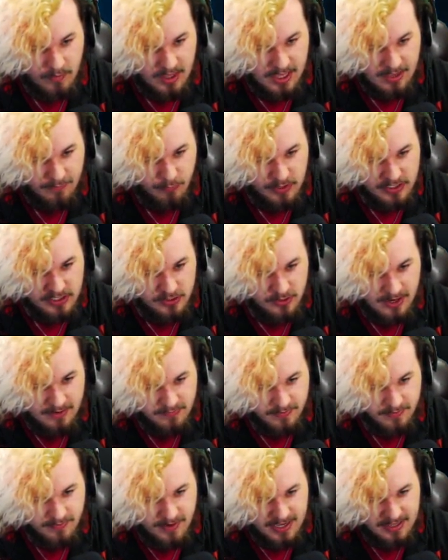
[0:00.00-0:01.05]
if we do have
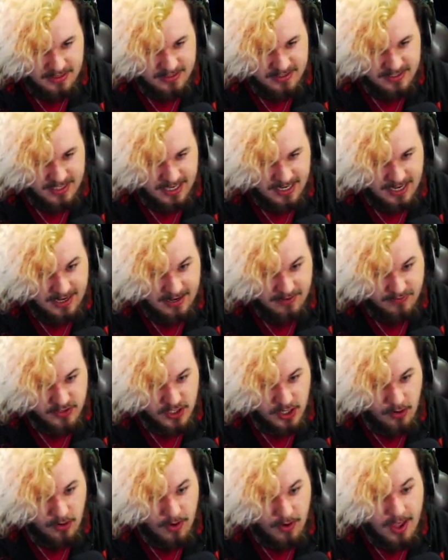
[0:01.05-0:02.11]
to fight this thing. And if
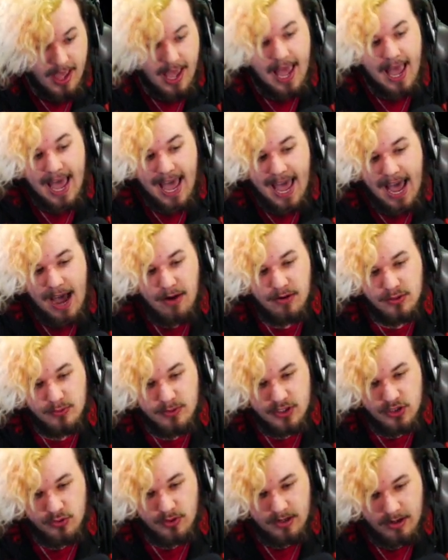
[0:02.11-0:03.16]
so, how do
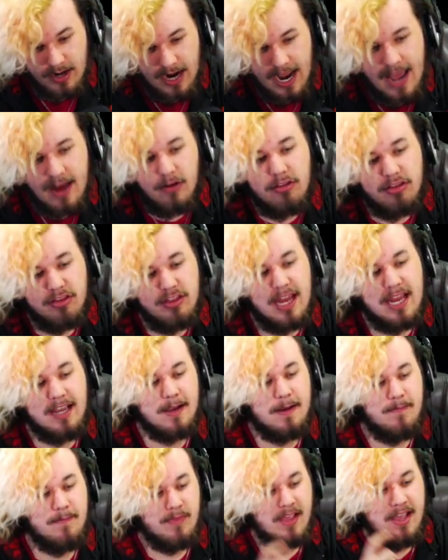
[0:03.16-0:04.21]
we trigger? I don't think,
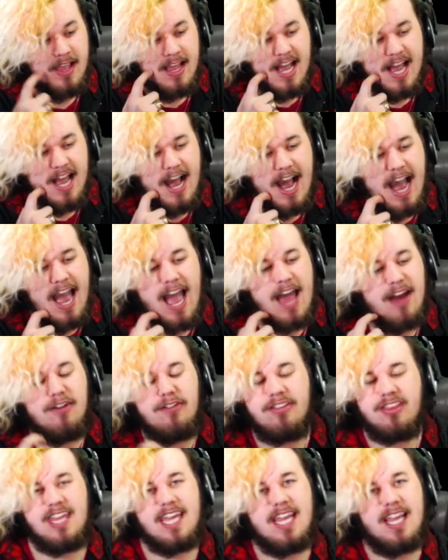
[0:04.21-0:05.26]
I, I
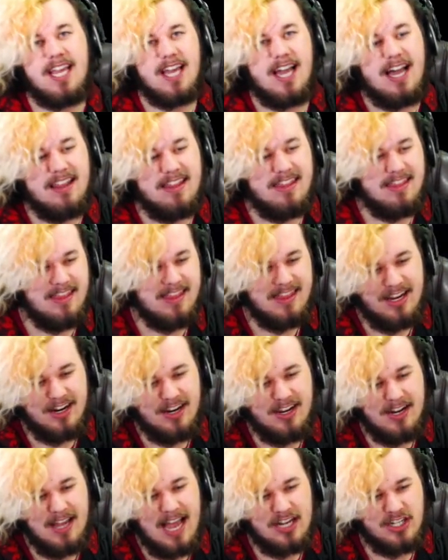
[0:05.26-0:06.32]
don't think they're
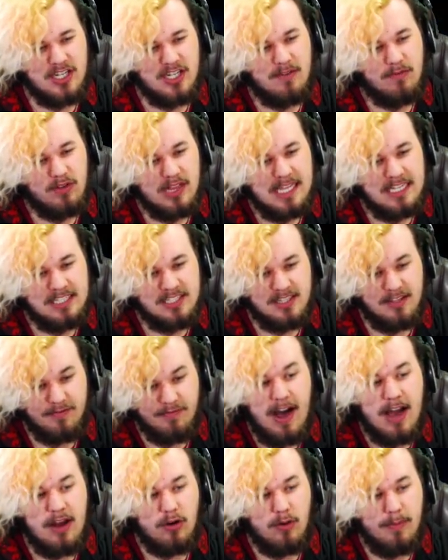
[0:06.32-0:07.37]
going to actually release the
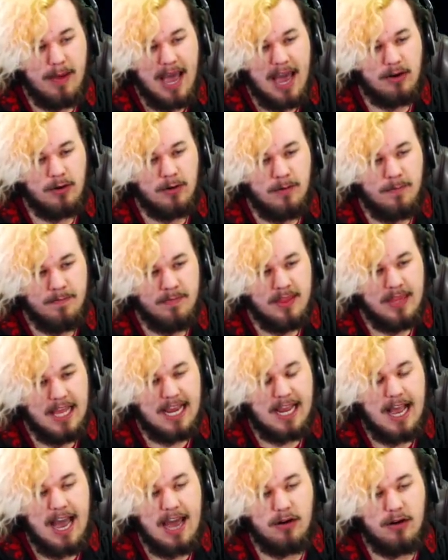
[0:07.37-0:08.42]
final battle.
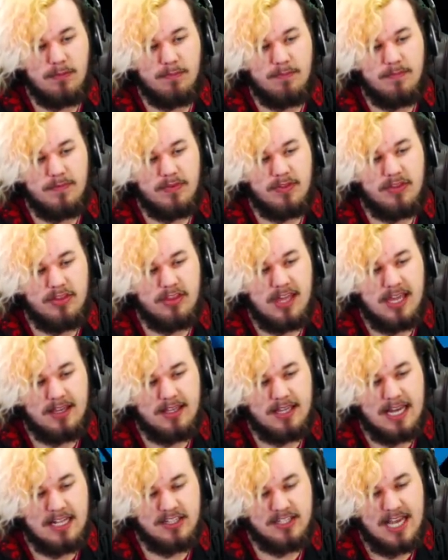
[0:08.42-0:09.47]
Like, I don't think
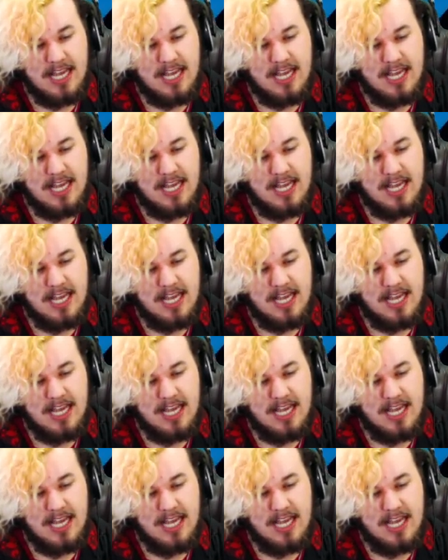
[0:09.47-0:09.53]
that's